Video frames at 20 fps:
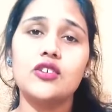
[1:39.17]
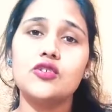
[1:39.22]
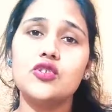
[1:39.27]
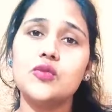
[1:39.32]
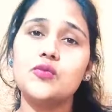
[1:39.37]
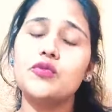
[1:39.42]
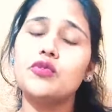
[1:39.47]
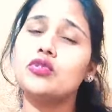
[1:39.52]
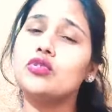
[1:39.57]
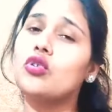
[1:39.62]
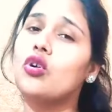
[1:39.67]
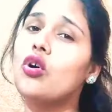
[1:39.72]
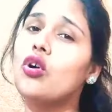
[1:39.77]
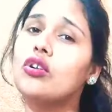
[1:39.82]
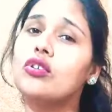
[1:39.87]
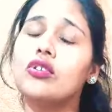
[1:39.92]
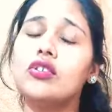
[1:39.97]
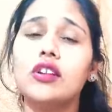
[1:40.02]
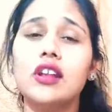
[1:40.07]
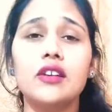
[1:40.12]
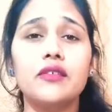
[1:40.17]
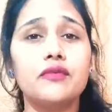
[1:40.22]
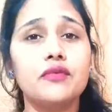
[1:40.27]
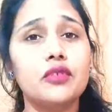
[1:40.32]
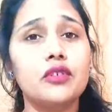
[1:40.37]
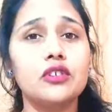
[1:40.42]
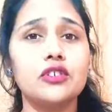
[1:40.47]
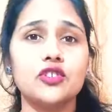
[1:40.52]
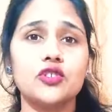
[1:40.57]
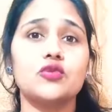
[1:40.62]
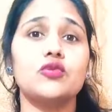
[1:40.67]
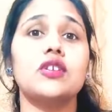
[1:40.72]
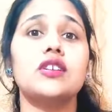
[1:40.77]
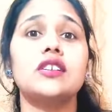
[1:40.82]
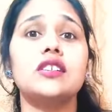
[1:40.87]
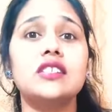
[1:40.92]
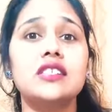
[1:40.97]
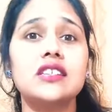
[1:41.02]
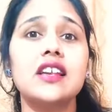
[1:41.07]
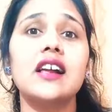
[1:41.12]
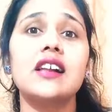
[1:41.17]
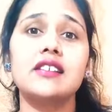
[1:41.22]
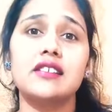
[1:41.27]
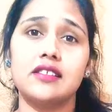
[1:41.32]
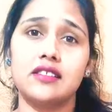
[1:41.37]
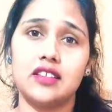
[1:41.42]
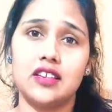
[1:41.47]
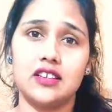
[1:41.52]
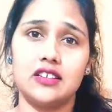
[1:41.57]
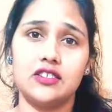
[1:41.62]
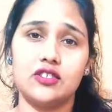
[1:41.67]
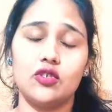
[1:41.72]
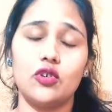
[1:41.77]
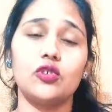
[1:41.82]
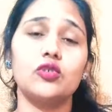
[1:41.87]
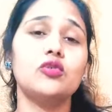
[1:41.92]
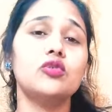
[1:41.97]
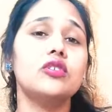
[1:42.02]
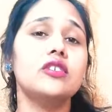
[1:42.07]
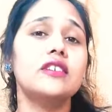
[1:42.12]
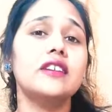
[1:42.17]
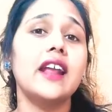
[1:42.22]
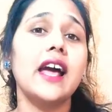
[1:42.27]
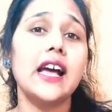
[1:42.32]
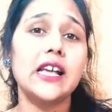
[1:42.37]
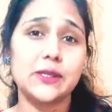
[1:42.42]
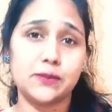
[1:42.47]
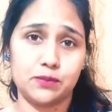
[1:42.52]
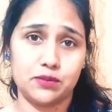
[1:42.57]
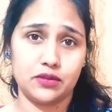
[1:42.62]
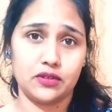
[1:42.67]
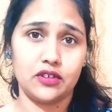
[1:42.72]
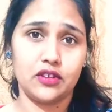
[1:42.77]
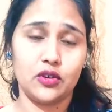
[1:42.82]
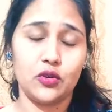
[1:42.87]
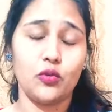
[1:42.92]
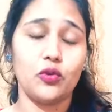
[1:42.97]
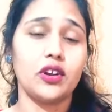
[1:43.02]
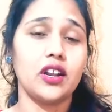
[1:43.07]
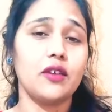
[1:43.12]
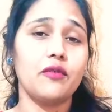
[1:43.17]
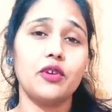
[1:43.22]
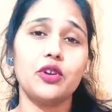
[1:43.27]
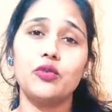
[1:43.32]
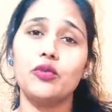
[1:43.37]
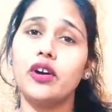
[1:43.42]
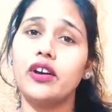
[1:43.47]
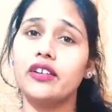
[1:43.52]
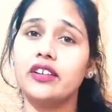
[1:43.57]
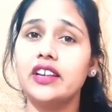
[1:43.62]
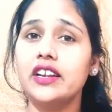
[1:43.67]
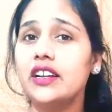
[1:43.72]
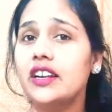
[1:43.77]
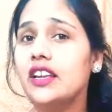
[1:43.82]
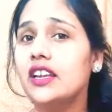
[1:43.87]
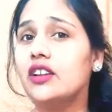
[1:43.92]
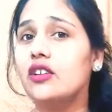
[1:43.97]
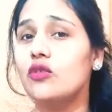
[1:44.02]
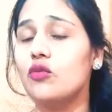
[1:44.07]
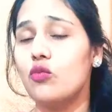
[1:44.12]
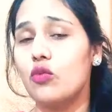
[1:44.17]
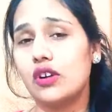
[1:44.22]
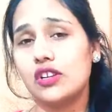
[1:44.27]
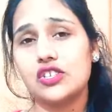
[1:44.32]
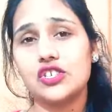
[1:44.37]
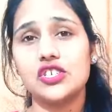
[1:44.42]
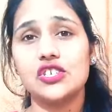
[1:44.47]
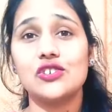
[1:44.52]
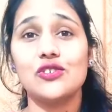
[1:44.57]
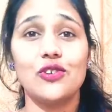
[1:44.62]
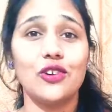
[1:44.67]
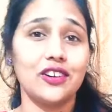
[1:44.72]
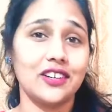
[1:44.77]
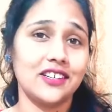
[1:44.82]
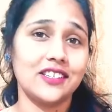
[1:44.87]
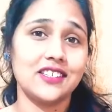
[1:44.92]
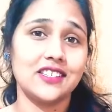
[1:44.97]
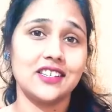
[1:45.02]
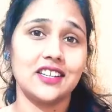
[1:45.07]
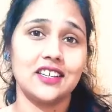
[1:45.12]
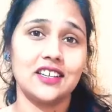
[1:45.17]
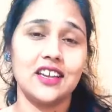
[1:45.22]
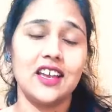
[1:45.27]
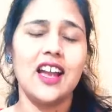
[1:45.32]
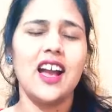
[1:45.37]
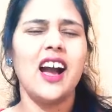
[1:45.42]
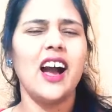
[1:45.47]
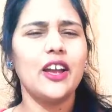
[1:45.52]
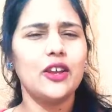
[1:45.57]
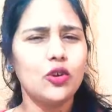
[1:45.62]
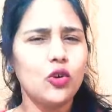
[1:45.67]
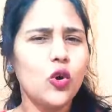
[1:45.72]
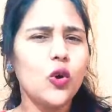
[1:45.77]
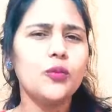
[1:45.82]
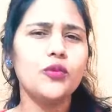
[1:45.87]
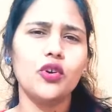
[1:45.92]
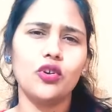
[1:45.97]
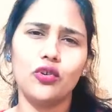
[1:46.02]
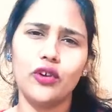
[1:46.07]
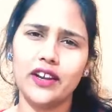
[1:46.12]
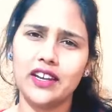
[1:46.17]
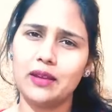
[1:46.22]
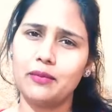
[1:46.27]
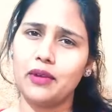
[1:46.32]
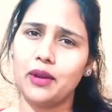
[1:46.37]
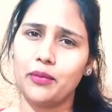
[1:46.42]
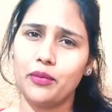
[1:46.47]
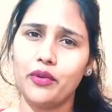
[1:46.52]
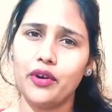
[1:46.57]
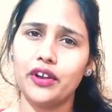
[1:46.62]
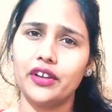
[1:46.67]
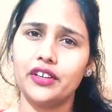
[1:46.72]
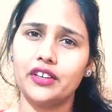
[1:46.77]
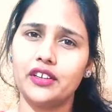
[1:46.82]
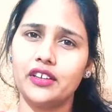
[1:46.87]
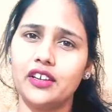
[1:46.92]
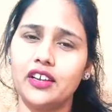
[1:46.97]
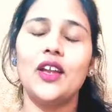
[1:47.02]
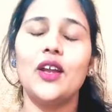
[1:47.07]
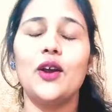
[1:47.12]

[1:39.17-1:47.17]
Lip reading: you put all your efforts to understand the things or to grasp whatever you are reading, watching or listening. I hope you're getting my point.